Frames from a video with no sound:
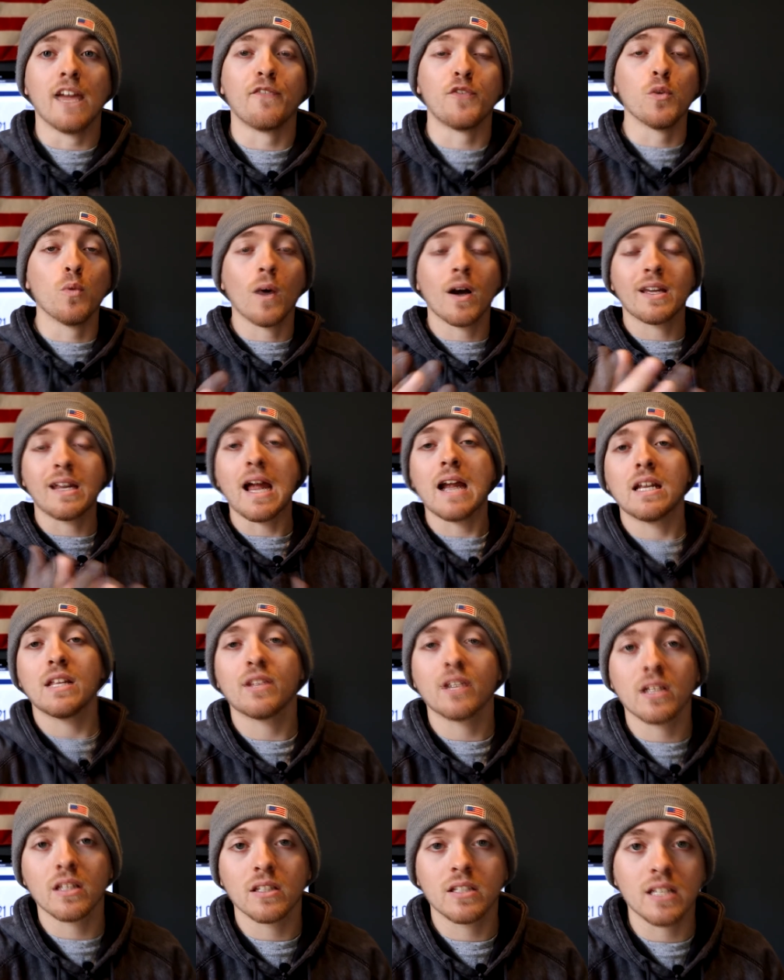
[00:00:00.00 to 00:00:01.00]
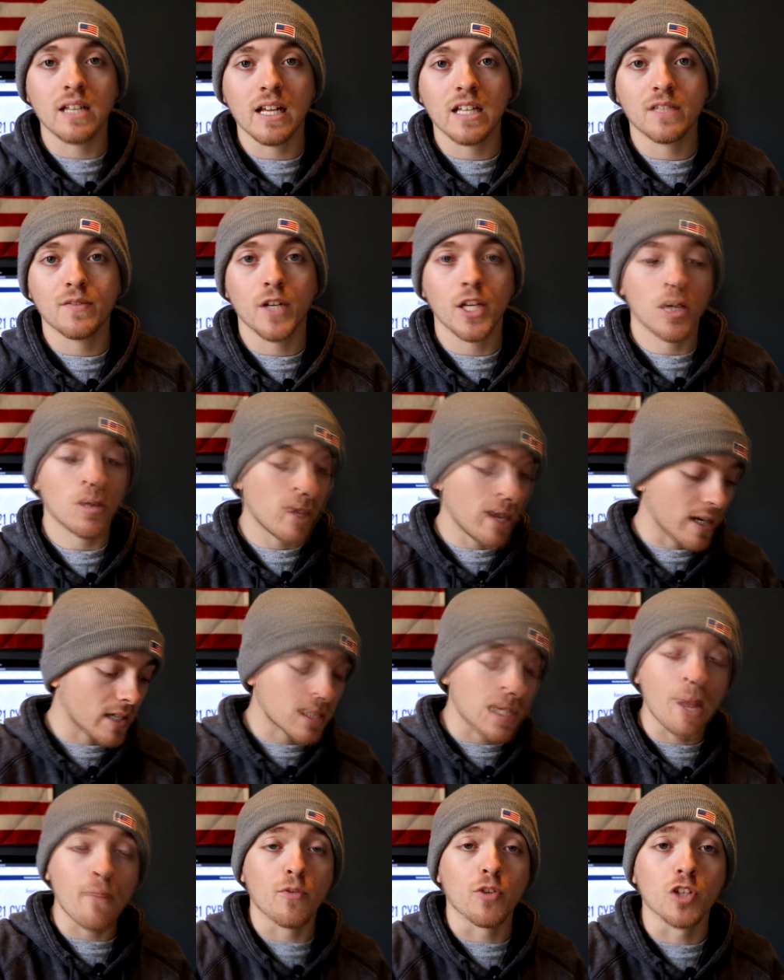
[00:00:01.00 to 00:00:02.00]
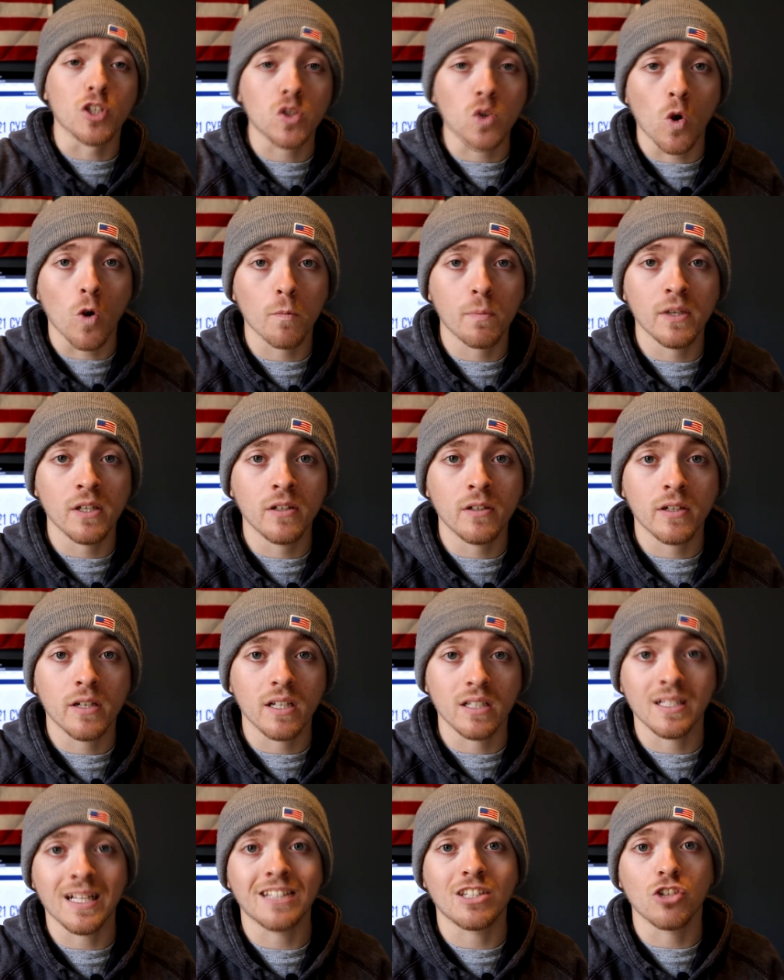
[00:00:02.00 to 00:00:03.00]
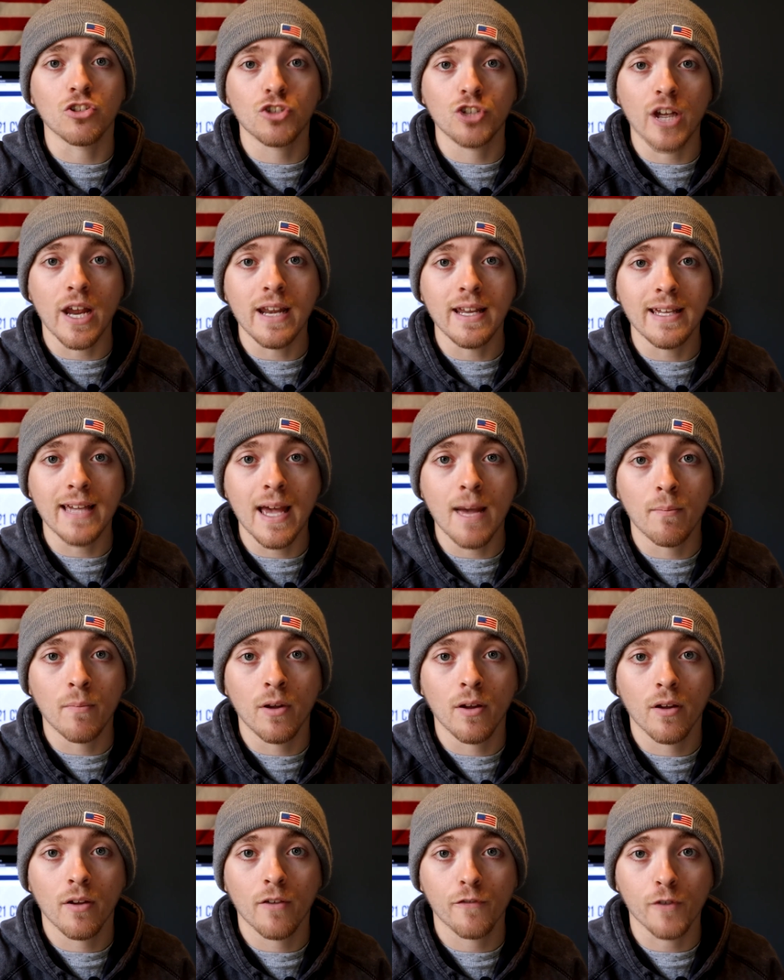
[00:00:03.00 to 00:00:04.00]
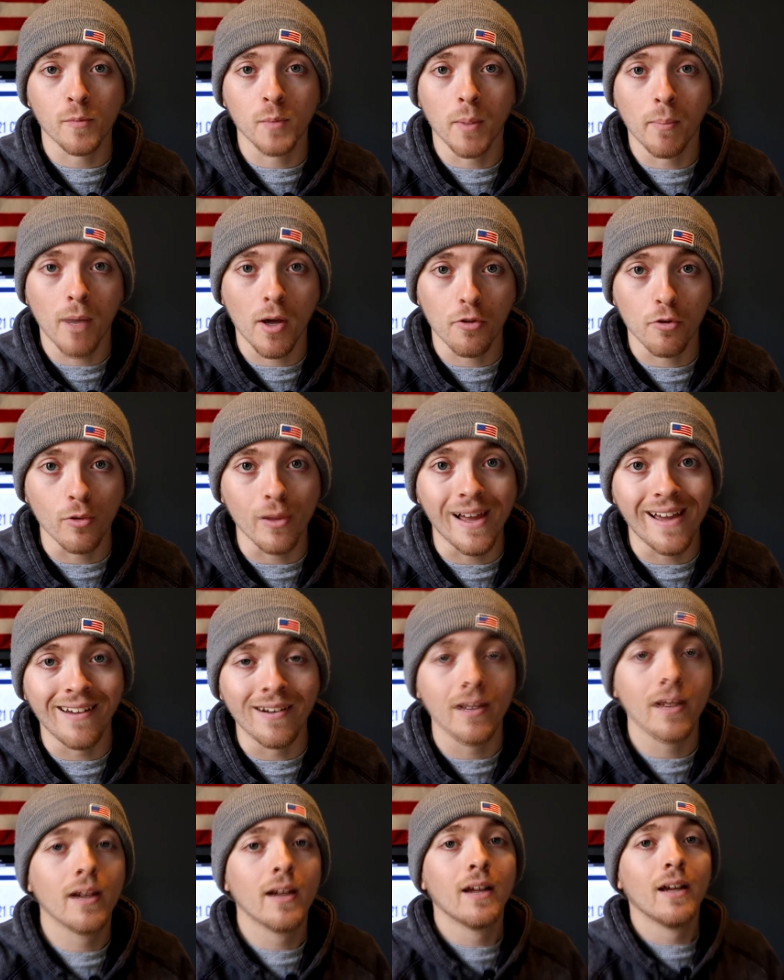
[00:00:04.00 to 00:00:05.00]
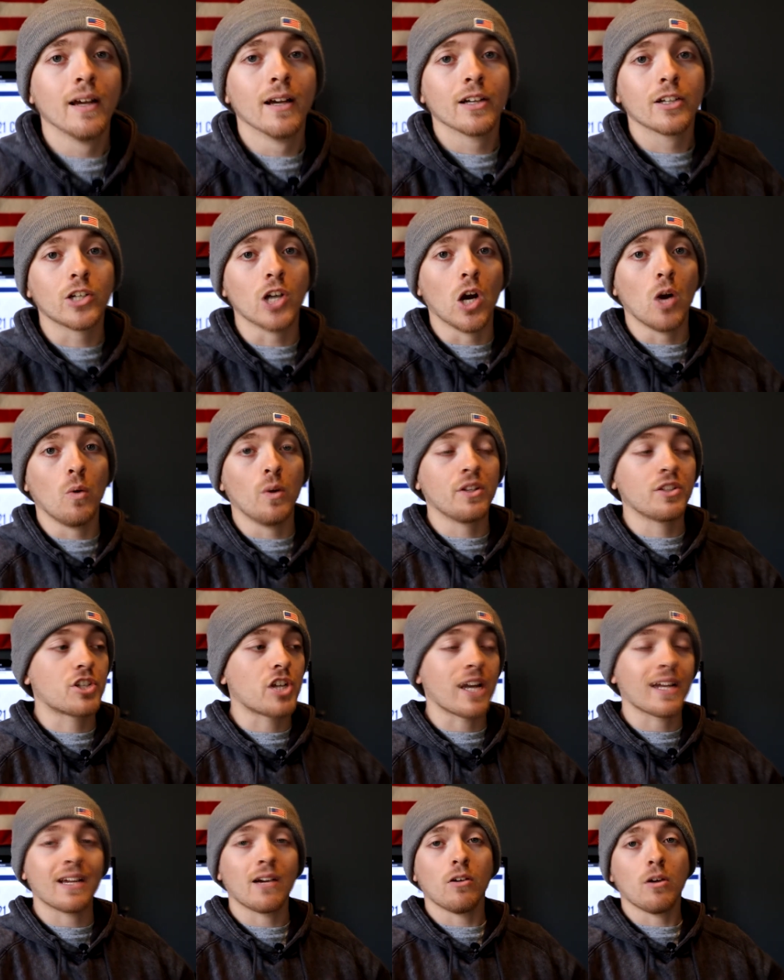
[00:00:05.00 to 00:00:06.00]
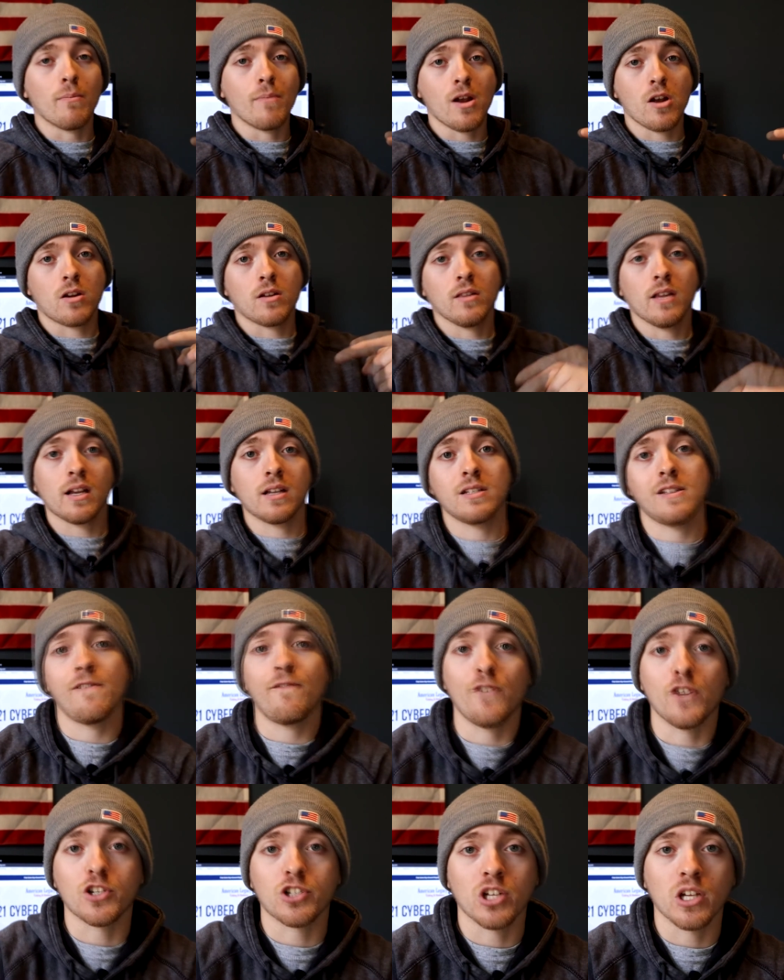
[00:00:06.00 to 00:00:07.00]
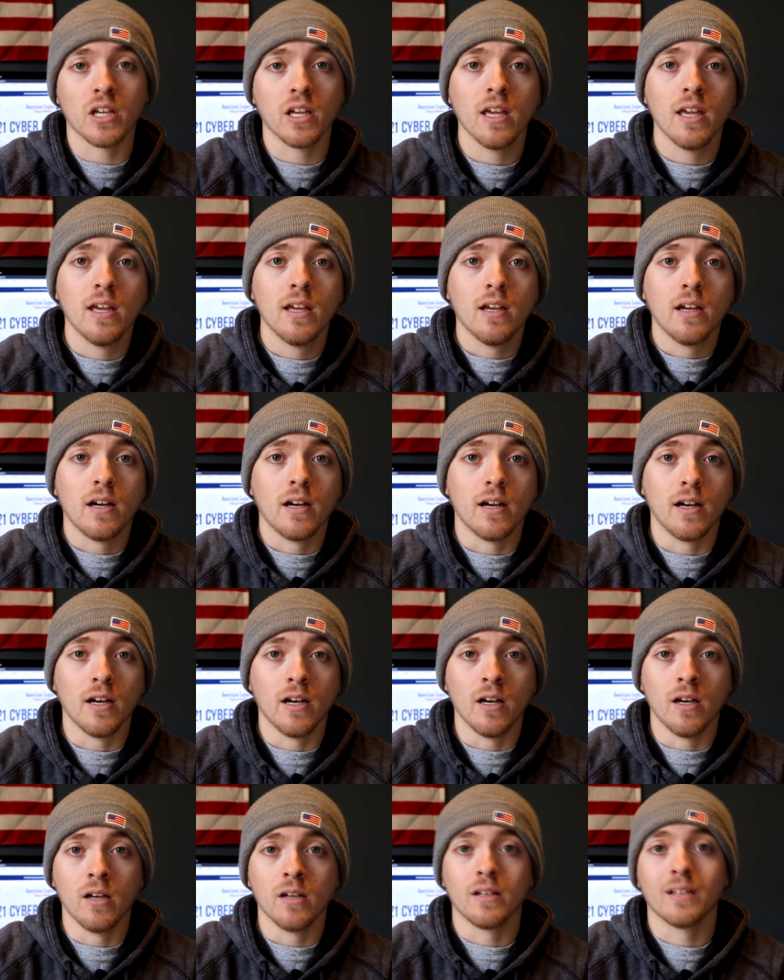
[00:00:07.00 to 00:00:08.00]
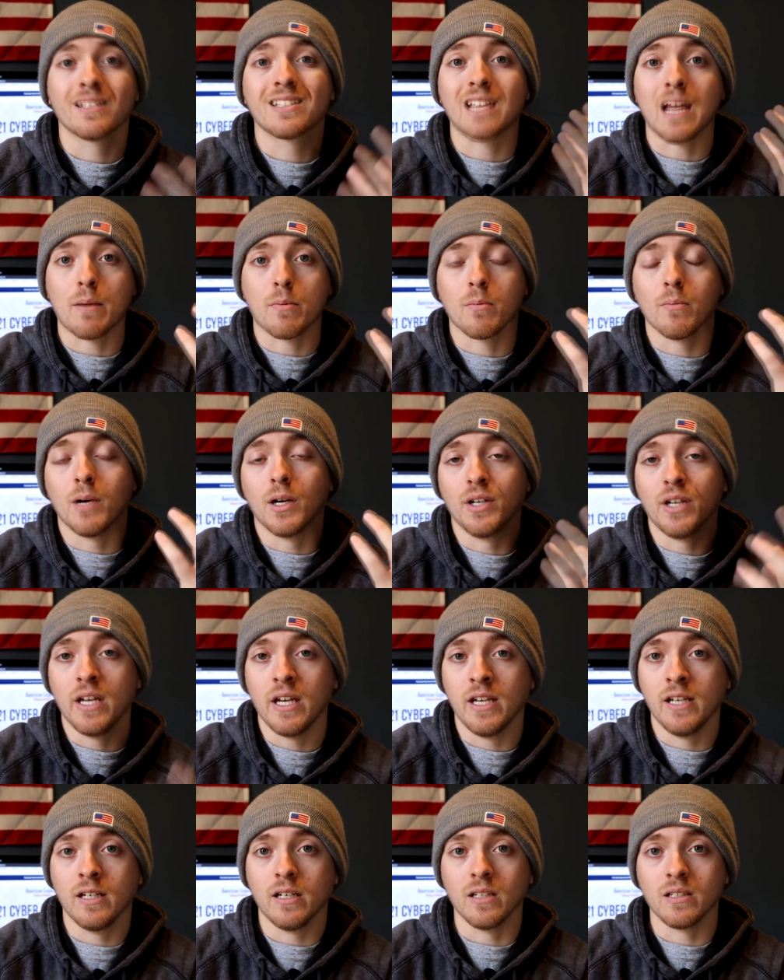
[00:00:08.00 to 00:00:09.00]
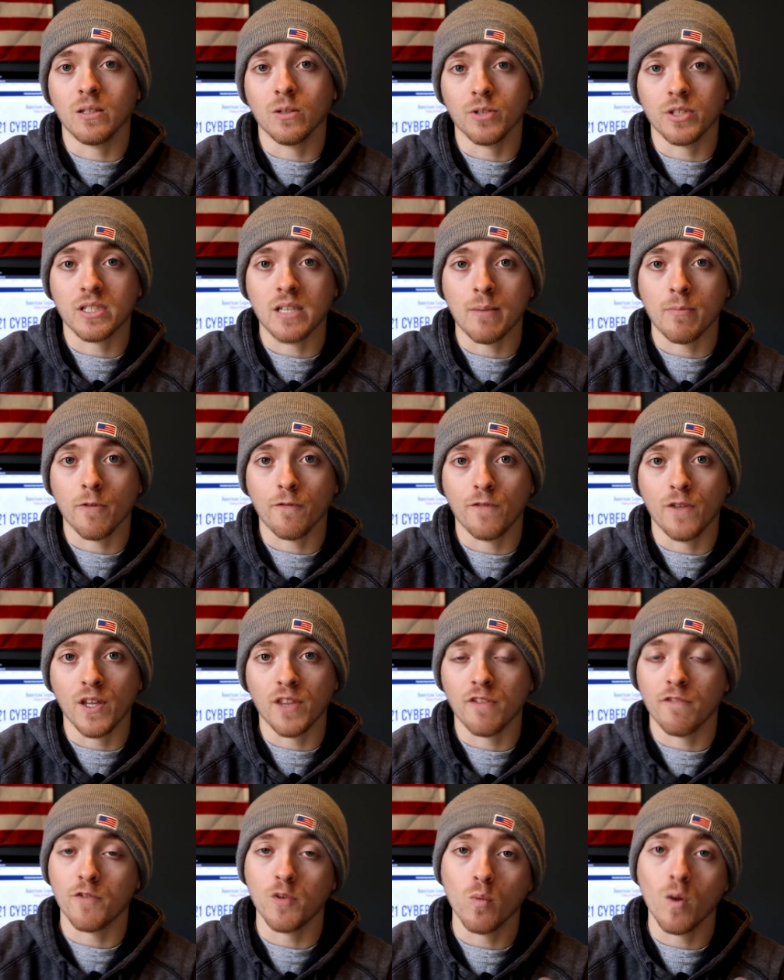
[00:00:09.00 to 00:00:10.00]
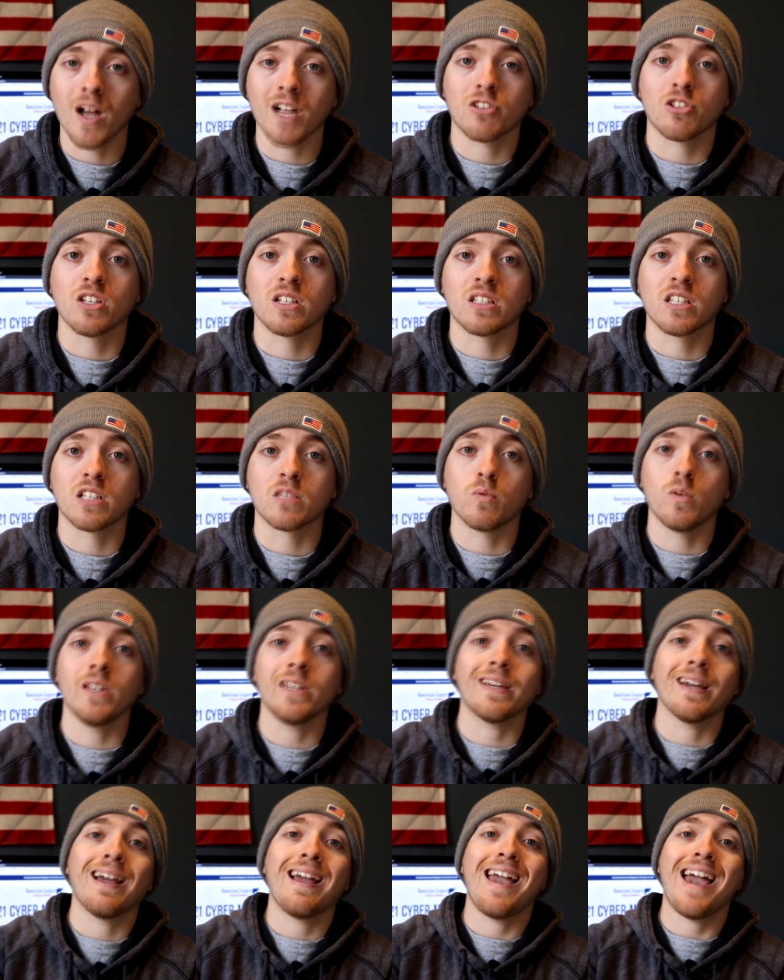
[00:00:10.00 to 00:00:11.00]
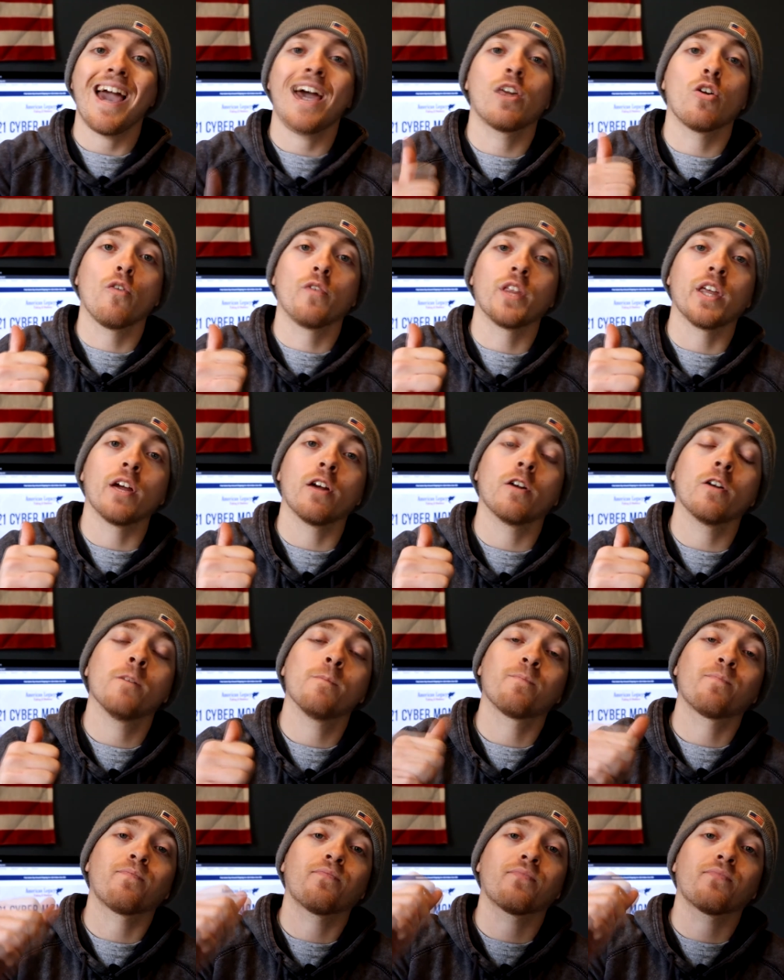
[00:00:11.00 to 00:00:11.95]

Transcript: you want anything in today's video except for the Scorpion, because that's a JDM from the motherland, go and check out American Legacy Fishing, Cyber Monday until December 5th. If you watch this week, head over there